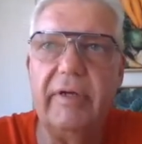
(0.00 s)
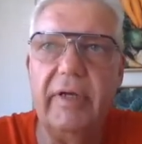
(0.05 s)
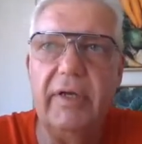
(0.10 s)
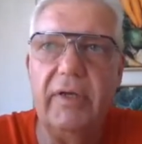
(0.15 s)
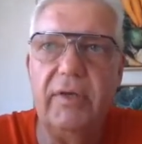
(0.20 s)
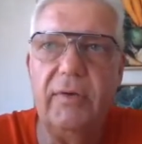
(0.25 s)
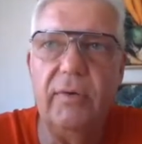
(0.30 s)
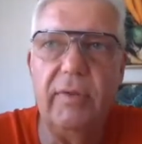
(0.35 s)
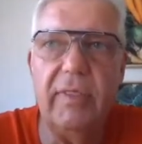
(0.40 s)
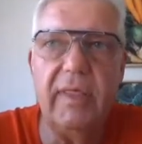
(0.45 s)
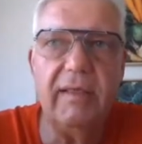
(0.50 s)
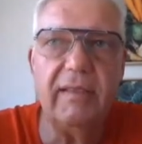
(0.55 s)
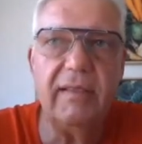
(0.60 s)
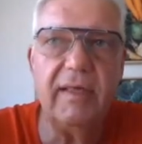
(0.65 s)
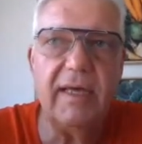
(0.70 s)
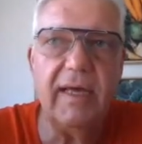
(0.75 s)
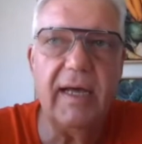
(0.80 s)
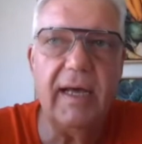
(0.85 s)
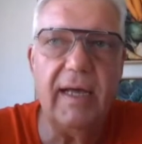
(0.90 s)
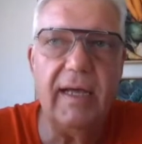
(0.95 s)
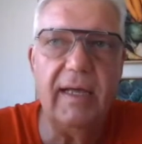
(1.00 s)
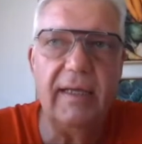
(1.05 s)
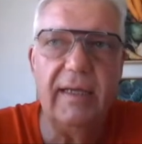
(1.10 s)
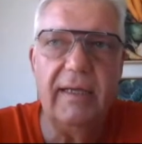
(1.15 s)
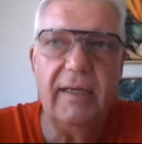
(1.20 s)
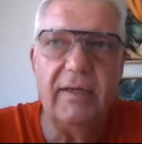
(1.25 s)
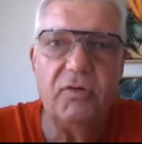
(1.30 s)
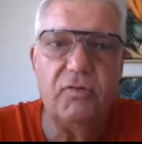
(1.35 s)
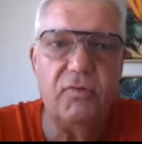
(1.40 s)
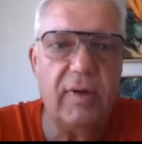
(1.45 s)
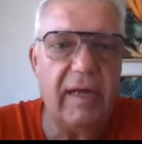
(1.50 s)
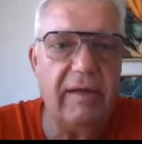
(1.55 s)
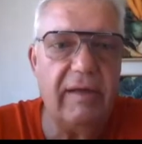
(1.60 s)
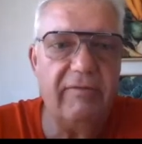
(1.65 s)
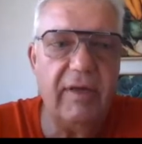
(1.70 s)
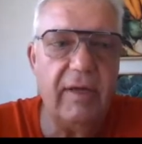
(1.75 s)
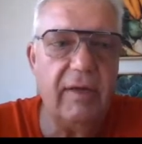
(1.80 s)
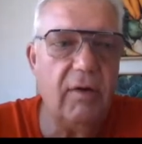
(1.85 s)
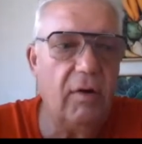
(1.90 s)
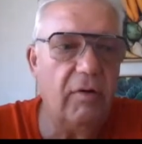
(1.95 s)
using the car,
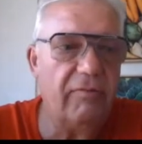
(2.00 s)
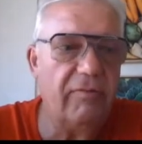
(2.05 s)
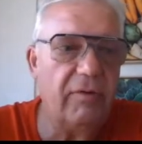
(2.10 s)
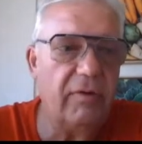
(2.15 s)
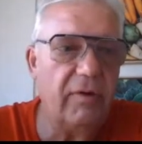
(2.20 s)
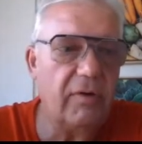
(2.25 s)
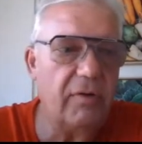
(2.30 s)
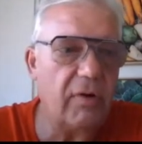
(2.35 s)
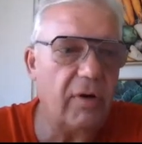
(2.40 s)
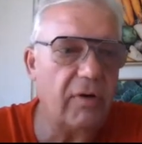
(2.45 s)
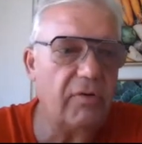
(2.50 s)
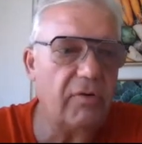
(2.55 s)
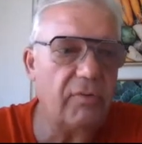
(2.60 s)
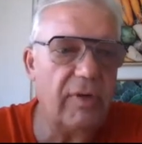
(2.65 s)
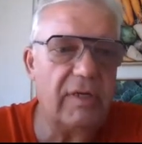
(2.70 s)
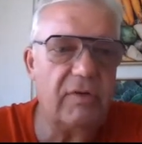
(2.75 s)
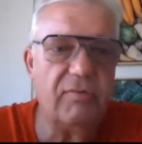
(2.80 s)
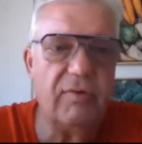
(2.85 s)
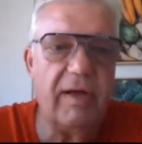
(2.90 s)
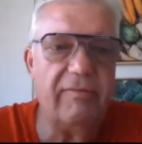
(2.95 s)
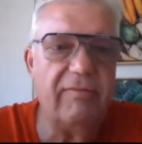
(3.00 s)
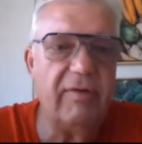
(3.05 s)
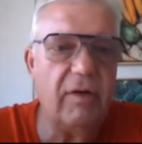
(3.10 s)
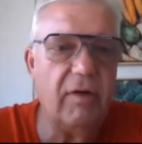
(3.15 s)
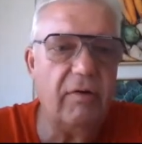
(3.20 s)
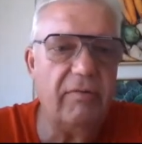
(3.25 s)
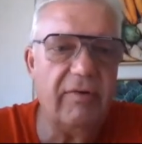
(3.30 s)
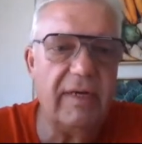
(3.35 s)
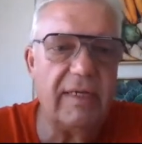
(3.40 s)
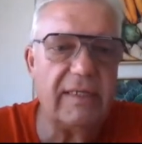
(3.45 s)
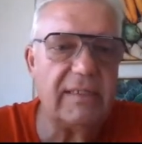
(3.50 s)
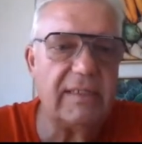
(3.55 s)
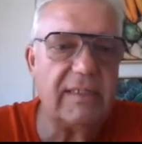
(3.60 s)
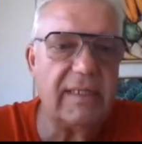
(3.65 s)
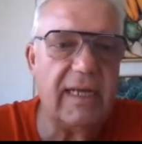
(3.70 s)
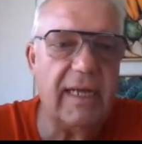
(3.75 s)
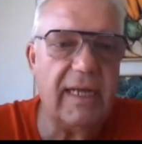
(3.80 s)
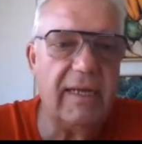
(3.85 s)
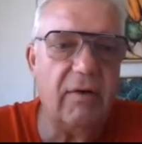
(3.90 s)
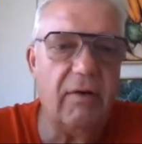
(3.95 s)
driving over concrete, driving over other
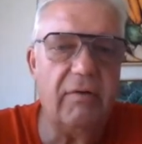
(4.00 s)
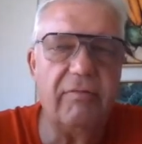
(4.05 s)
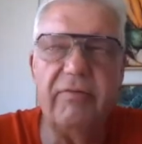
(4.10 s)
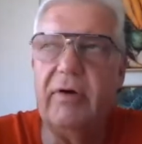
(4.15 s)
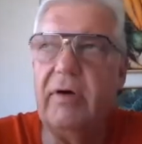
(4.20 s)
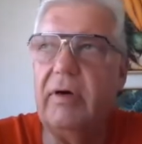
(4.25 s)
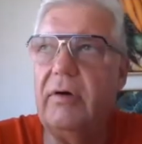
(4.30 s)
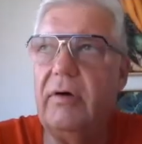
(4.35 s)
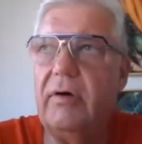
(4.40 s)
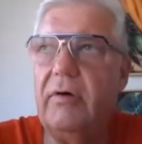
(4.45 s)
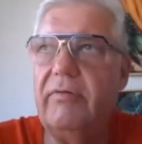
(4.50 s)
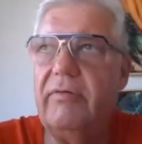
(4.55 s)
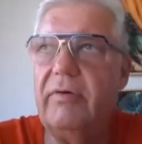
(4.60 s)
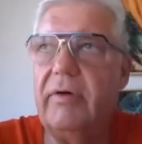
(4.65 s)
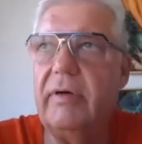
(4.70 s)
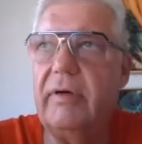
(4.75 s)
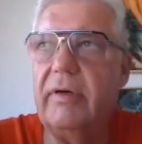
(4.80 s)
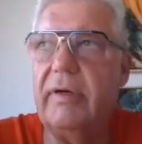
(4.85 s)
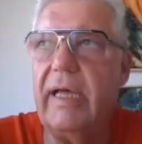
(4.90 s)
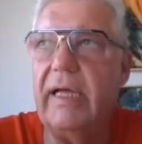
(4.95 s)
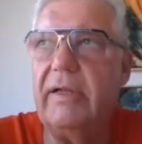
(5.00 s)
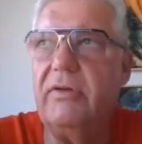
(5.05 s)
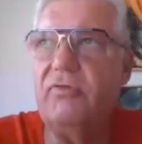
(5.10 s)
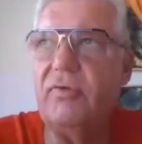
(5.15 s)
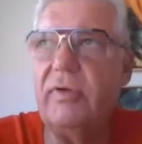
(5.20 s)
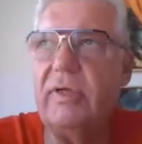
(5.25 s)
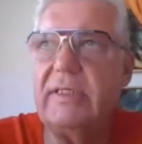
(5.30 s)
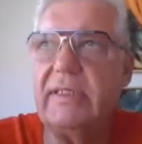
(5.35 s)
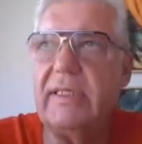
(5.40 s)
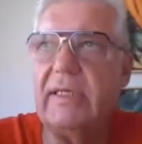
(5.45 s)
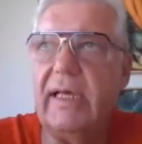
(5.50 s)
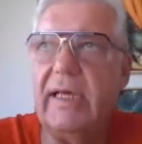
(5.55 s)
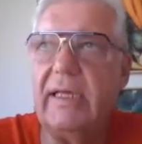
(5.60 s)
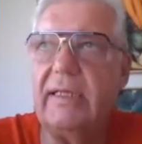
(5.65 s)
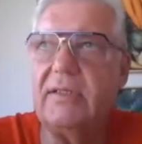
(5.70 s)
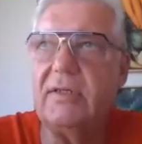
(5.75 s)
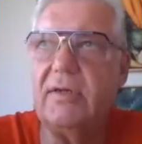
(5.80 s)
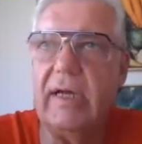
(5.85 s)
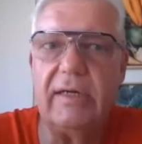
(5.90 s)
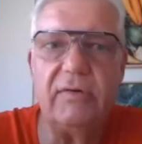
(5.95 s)
side, over
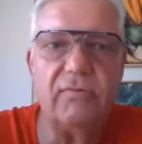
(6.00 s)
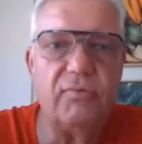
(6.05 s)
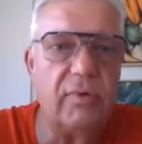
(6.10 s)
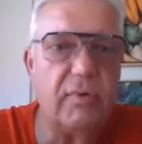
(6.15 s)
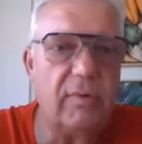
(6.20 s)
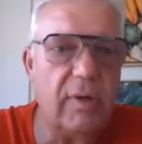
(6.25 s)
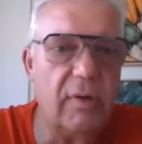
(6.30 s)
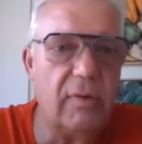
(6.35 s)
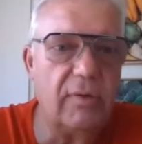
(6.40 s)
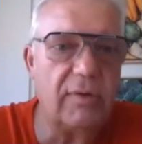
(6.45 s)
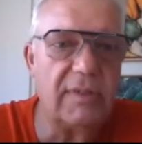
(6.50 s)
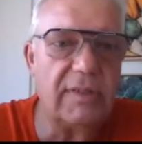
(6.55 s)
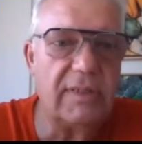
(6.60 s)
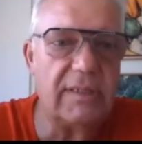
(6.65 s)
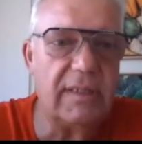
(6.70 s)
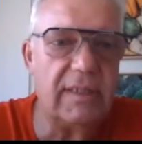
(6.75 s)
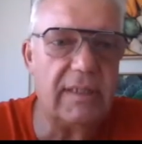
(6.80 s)
countrysides, country roads,